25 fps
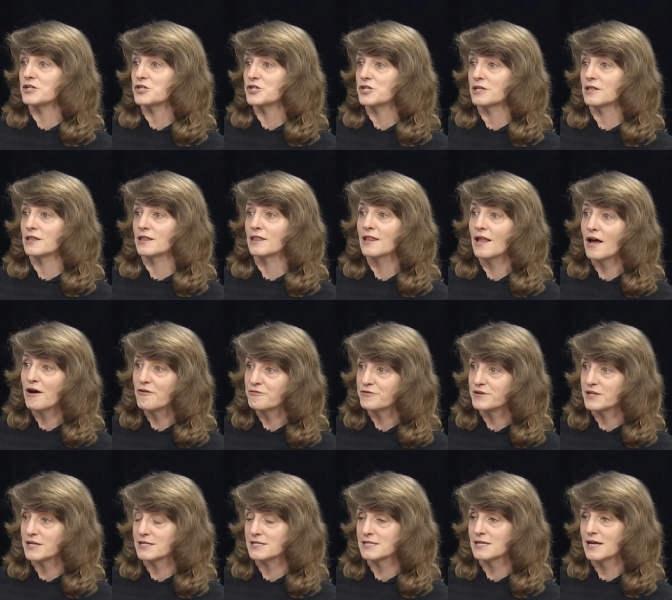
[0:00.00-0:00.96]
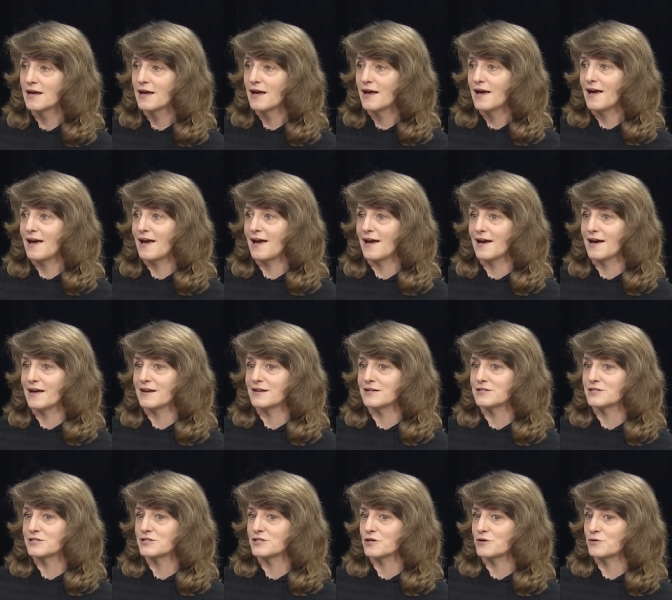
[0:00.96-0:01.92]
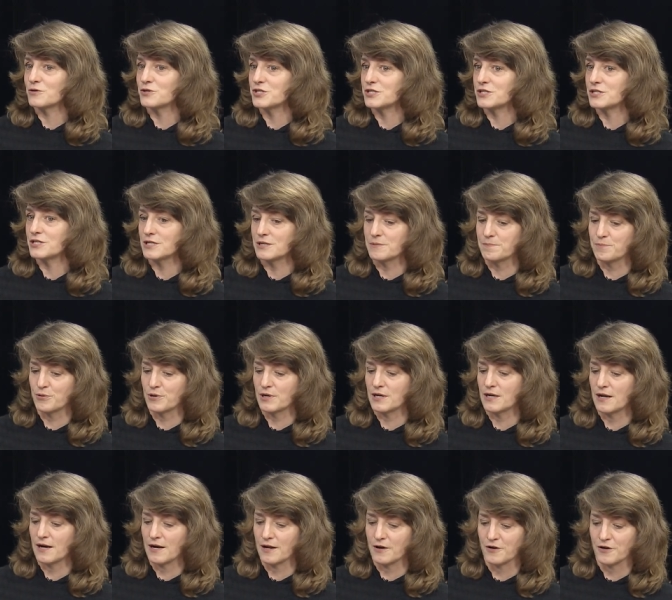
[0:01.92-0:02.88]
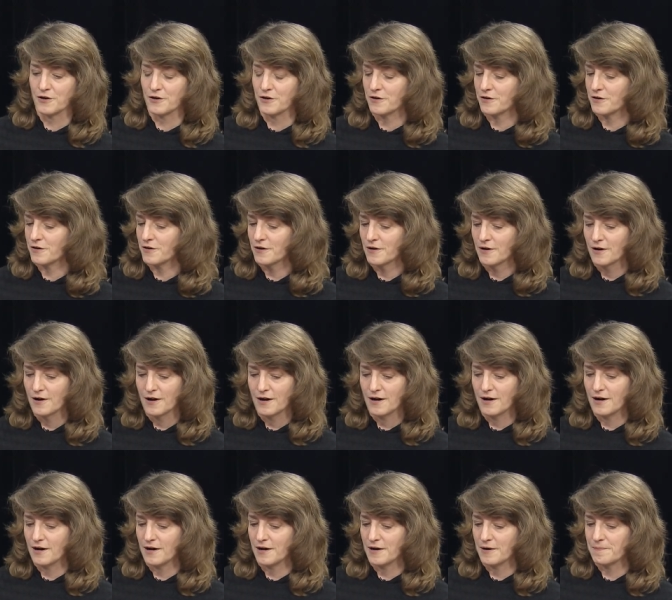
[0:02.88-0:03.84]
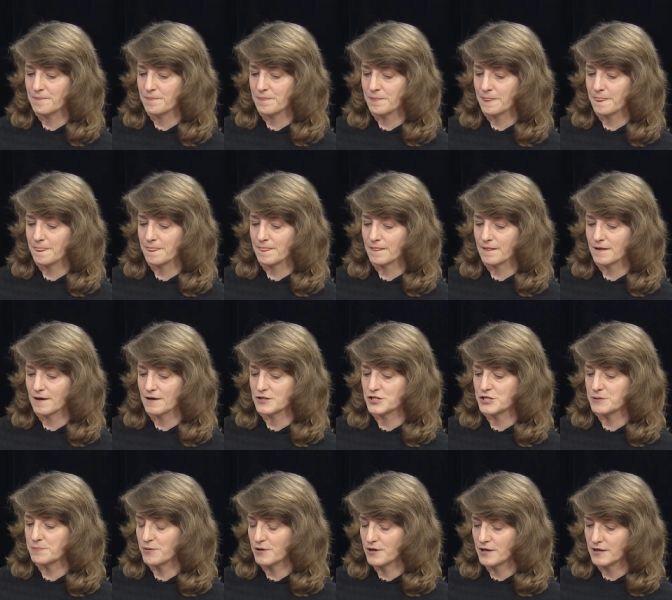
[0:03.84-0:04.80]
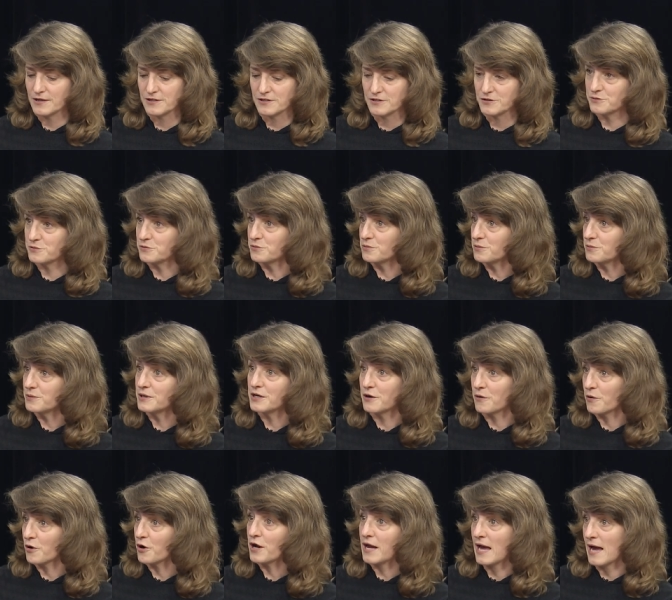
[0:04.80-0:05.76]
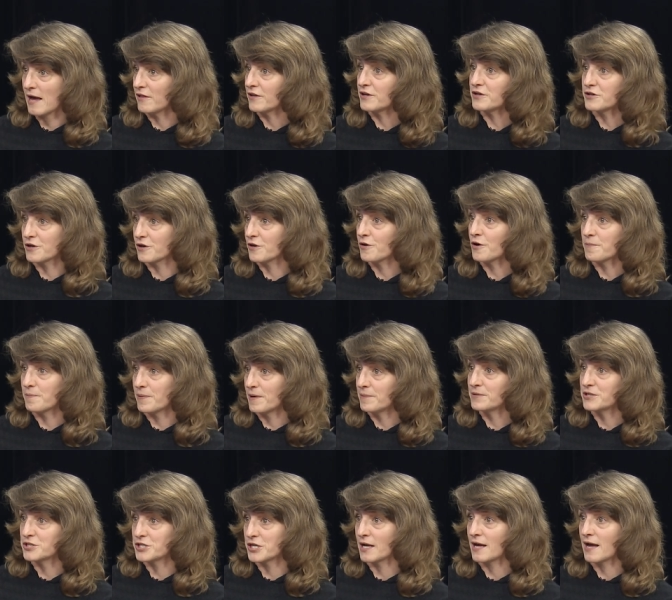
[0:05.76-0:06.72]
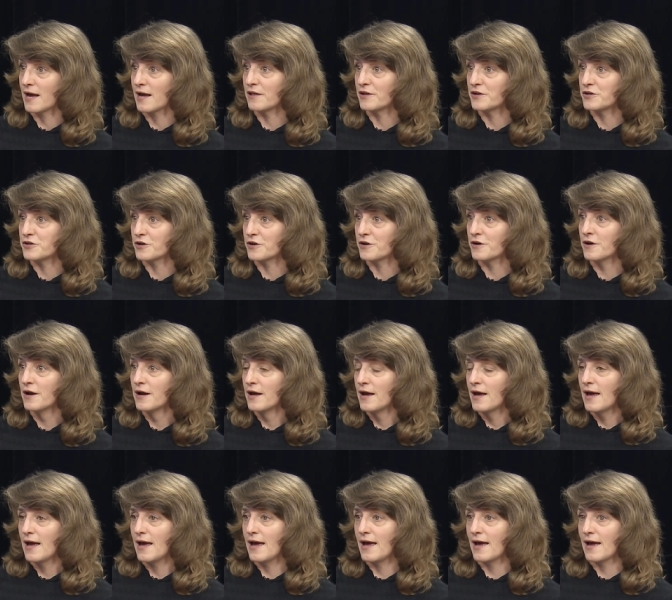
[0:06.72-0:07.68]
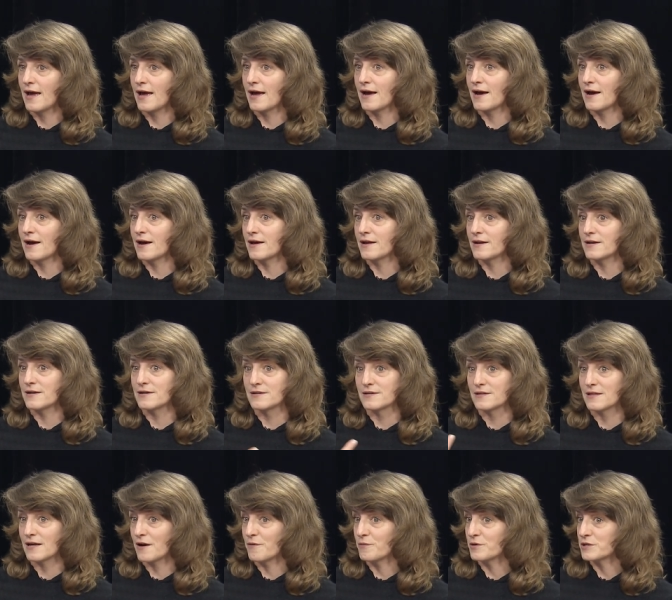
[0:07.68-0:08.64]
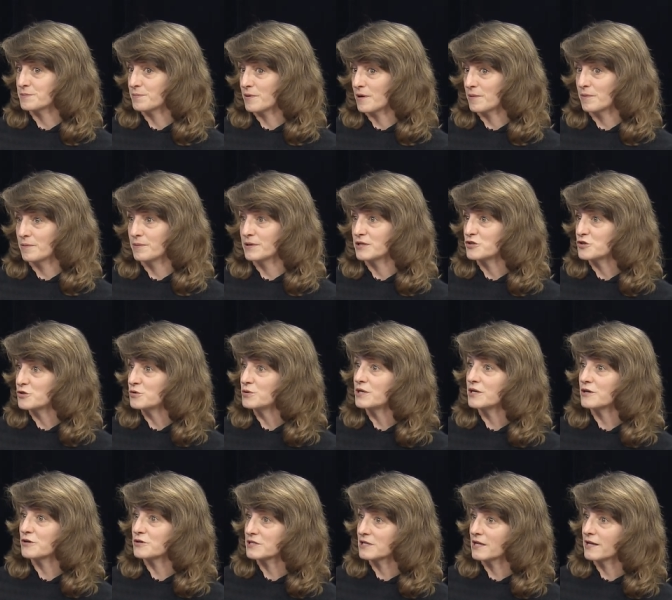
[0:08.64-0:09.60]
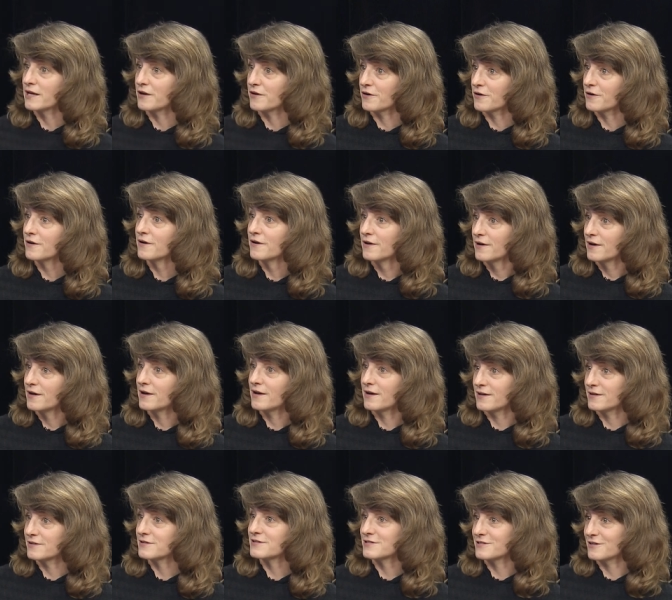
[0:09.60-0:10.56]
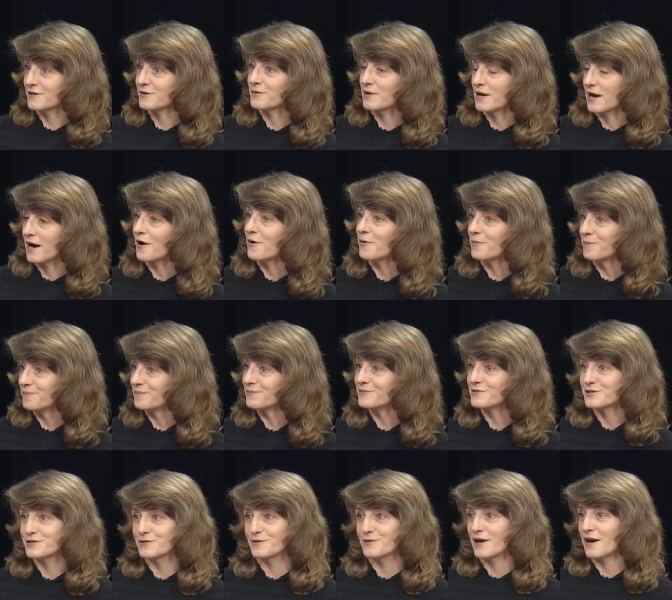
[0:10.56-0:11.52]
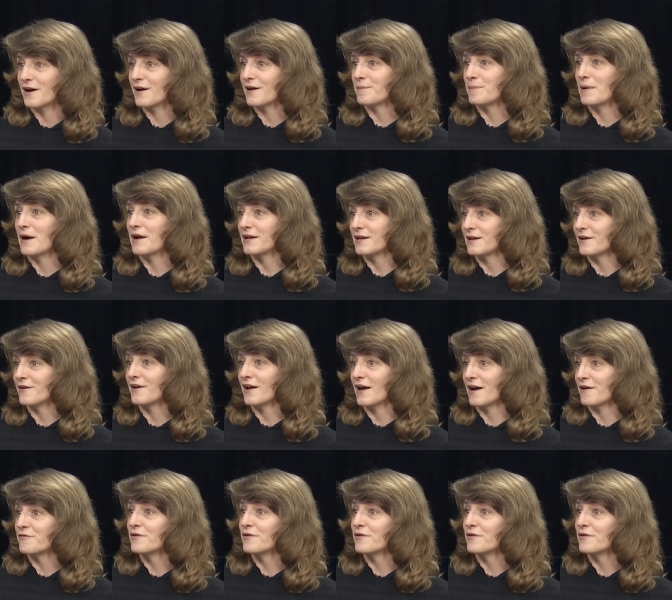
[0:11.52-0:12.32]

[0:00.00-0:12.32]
She loved it, and so she put it on her um, she put it into you know her calendar, her publishing calendar, and that was probably two years later. Mm. And hmm. so now, so now about oh, a year I see. and a half.